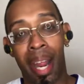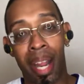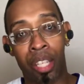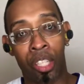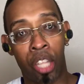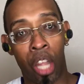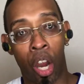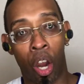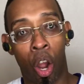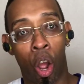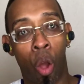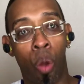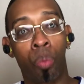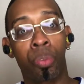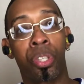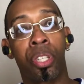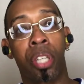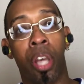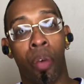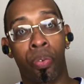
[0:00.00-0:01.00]
is their
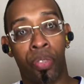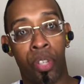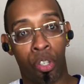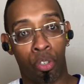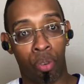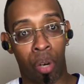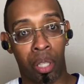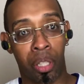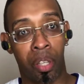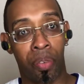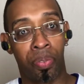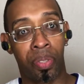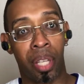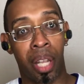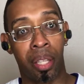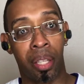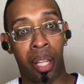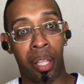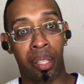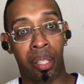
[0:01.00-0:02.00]
own self-destructive
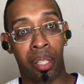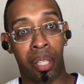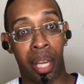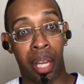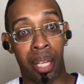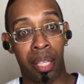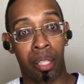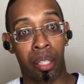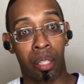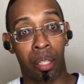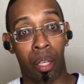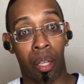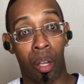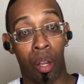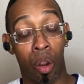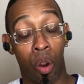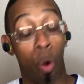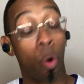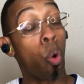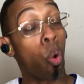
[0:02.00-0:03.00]
tendencies
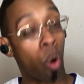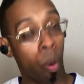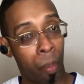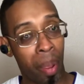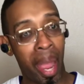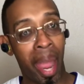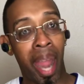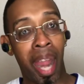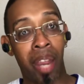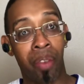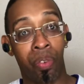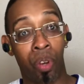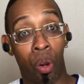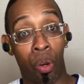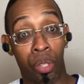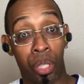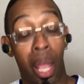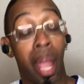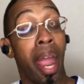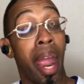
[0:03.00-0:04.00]
or
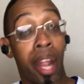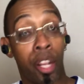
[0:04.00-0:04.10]
behaviors.